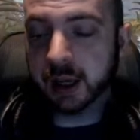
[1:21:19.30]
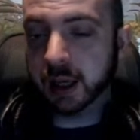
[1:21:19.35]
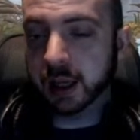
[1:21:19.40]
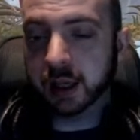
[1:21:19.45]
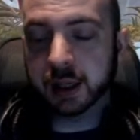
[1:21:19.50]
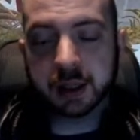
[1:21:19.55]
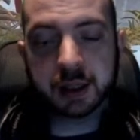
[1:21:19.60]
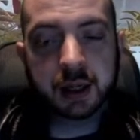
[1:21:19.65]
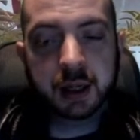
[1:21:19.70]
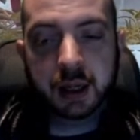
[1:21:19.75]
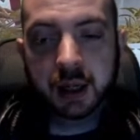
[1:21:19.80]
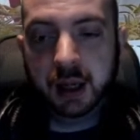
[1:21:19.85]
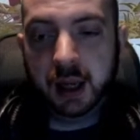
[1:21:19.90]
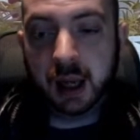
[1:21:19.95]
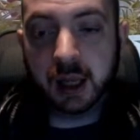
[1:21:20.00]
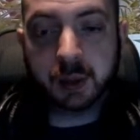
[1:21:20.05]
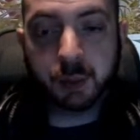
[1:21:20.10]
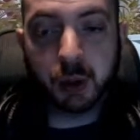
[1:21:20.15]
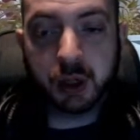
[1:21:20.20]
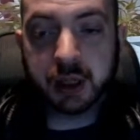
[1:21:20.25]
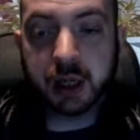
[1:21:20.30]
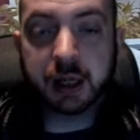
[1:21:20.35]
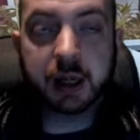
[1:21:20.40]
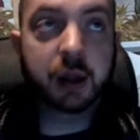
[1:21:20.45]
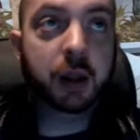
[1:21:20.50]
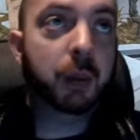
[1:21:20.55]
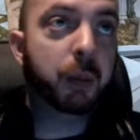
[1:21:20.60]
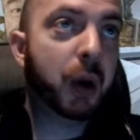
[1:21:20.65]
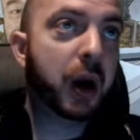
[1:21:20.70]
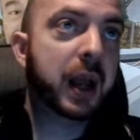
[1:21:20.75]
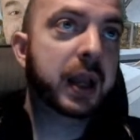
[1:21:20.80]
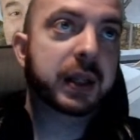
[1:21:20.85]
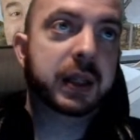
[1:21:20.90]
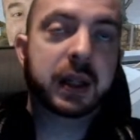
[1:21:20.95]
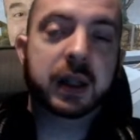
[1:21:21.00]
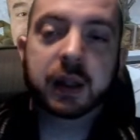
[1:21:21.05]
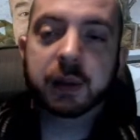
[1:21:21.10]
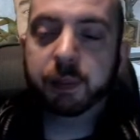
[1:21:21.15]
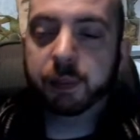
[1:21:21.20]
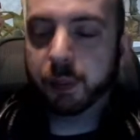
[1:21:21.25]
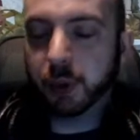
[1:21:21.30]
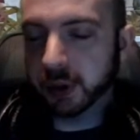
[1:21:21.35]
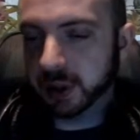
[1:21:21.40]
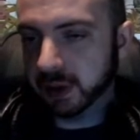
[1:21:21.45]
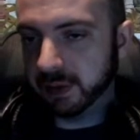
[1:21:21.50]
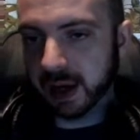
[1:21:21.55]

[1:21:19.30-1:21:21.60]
and it's appreciated, and the prayers and the positive